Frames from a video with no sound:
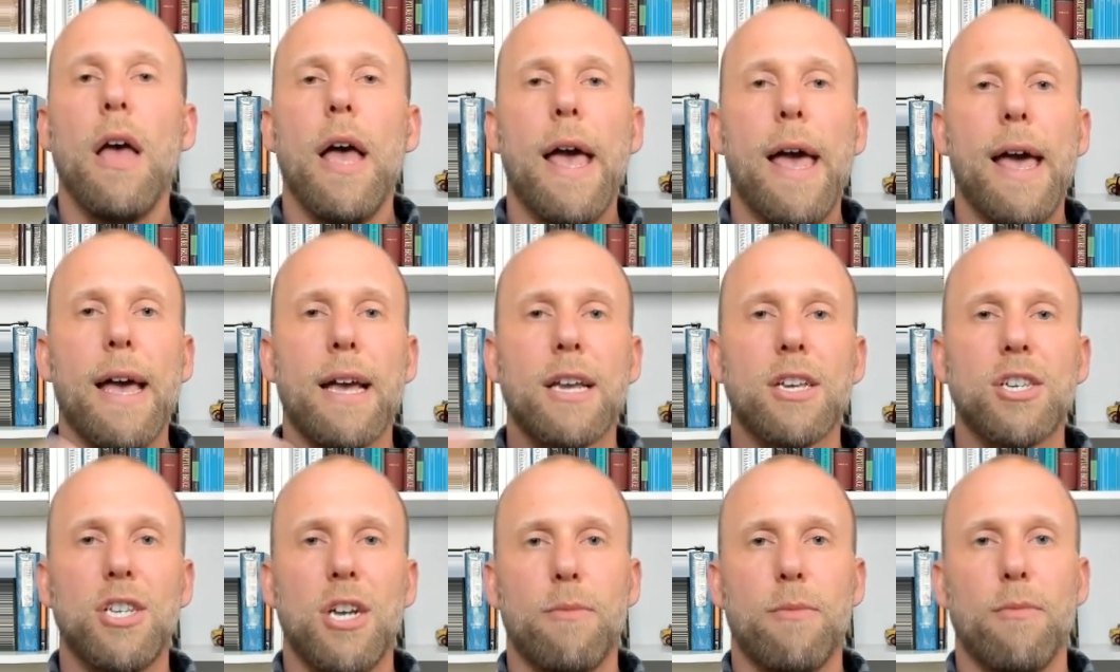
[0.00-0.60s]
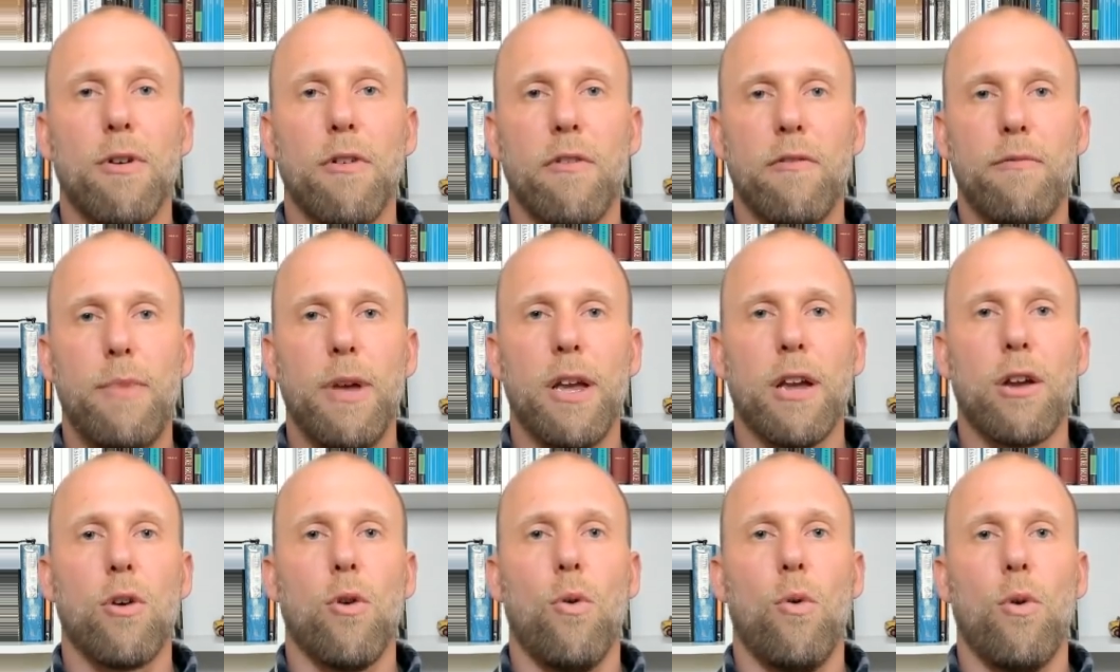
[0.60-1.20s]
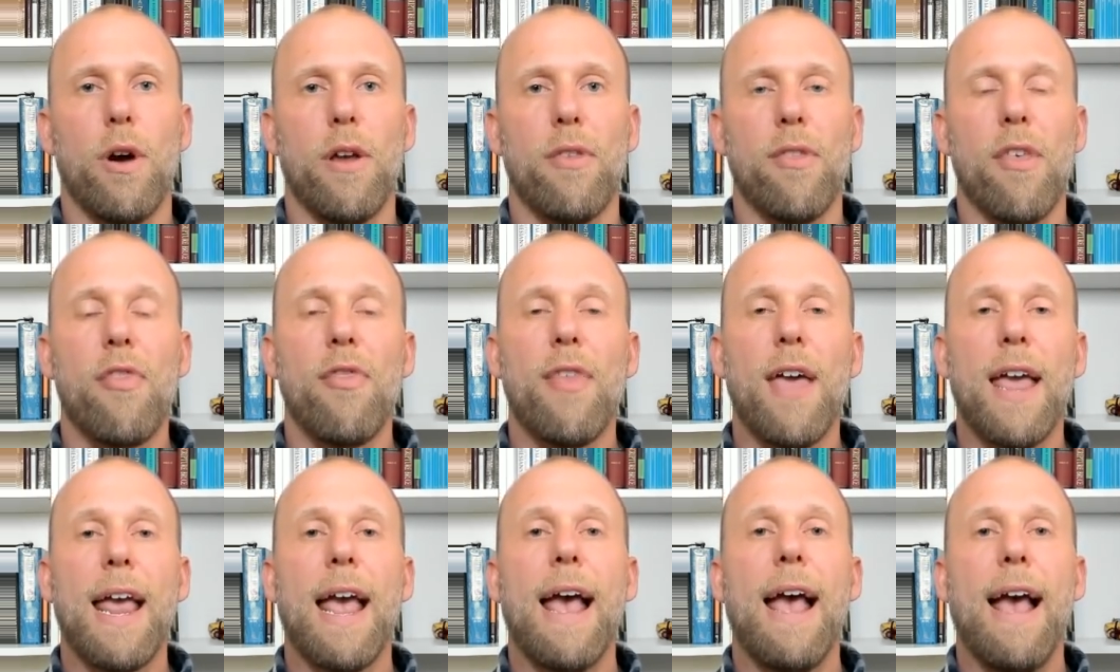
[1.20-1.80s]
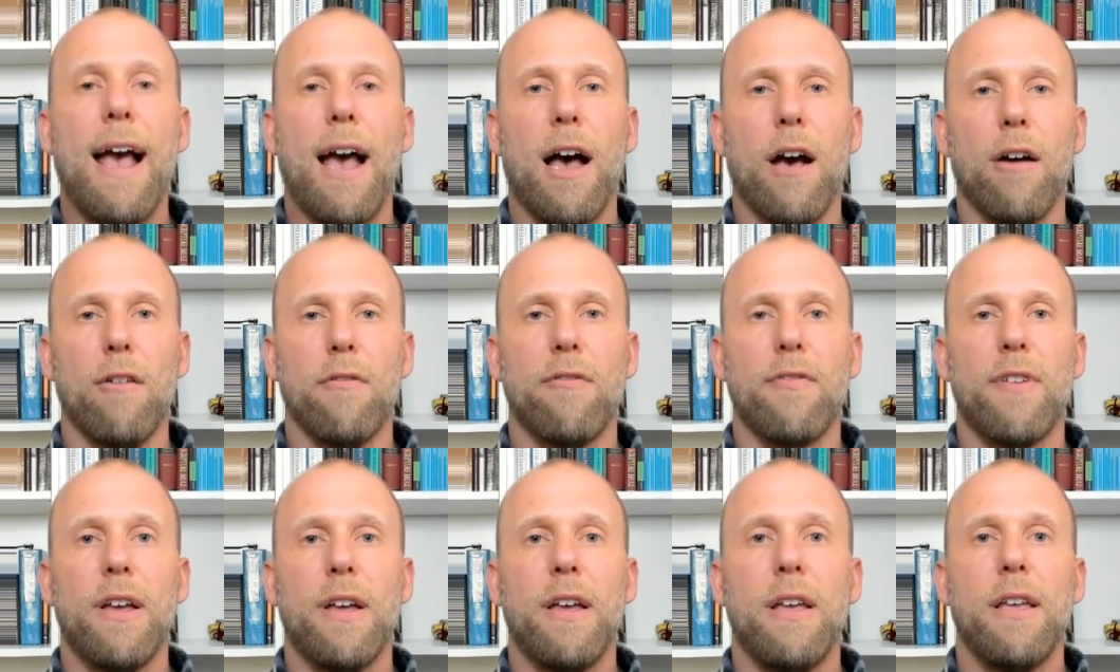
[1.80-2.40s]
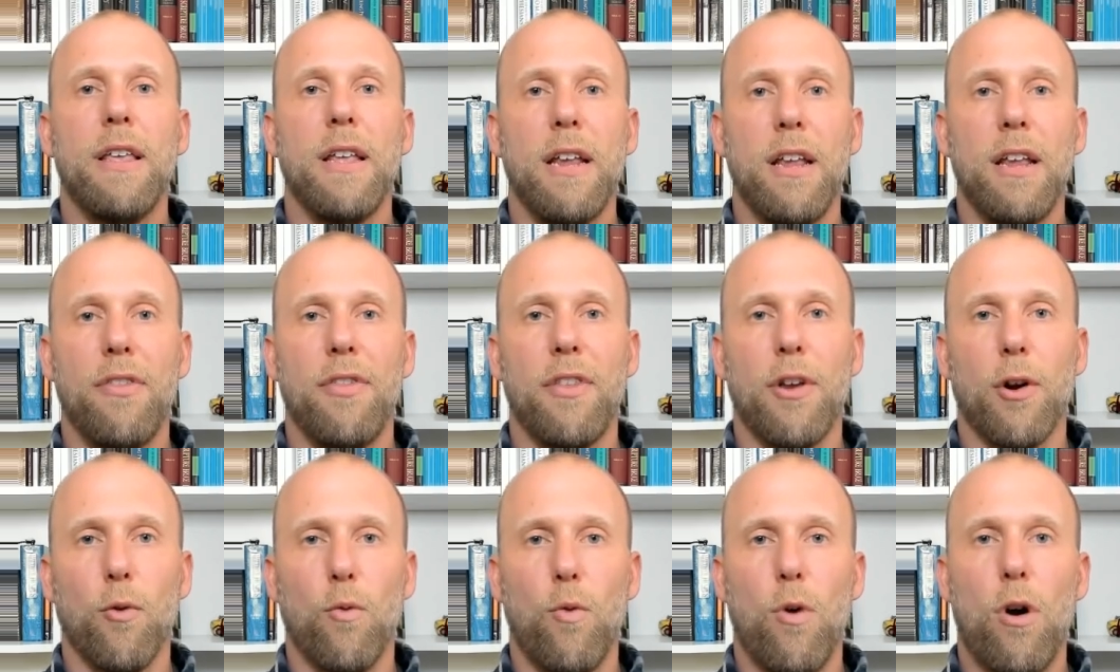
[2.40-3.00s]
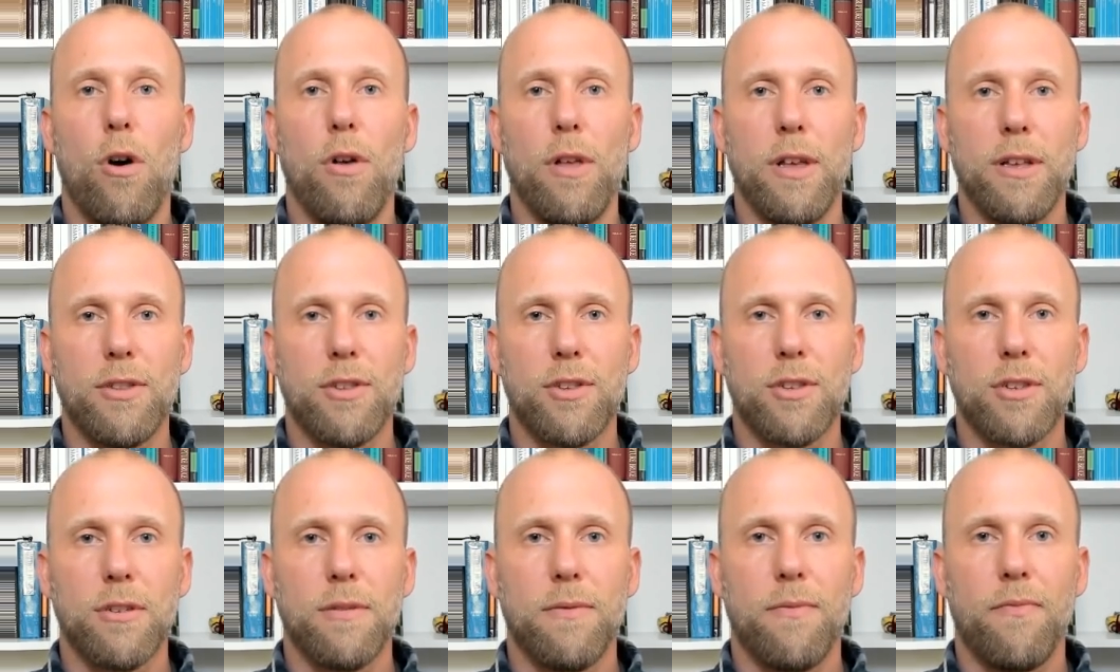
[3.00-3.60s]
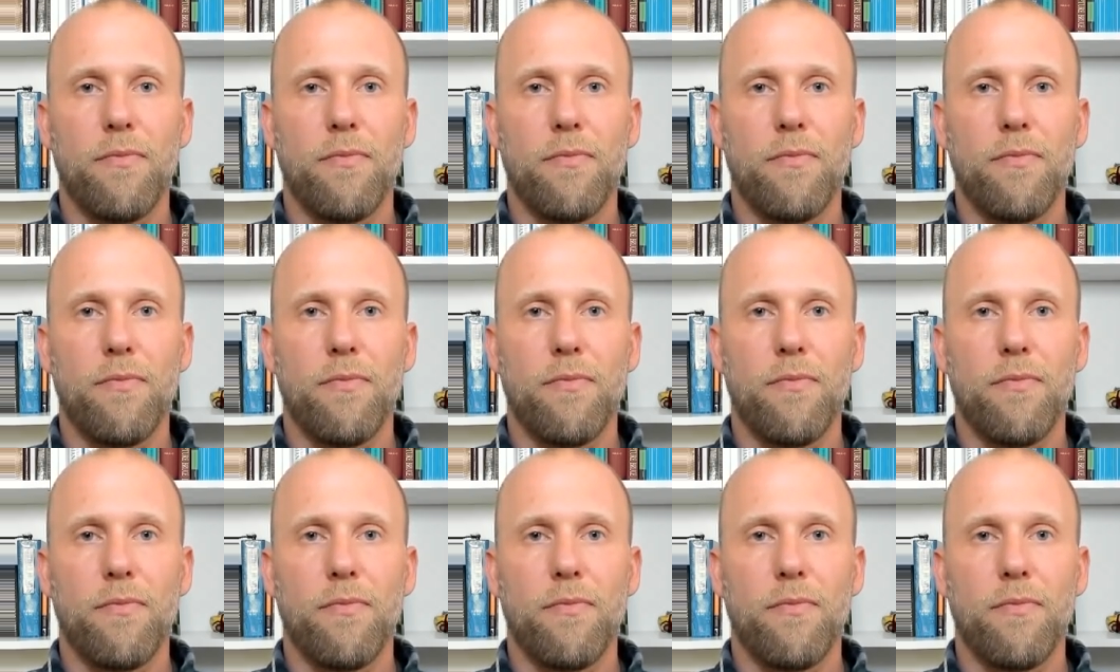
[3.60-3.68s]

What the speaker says: X number of Bitcoin that they have in their wallets.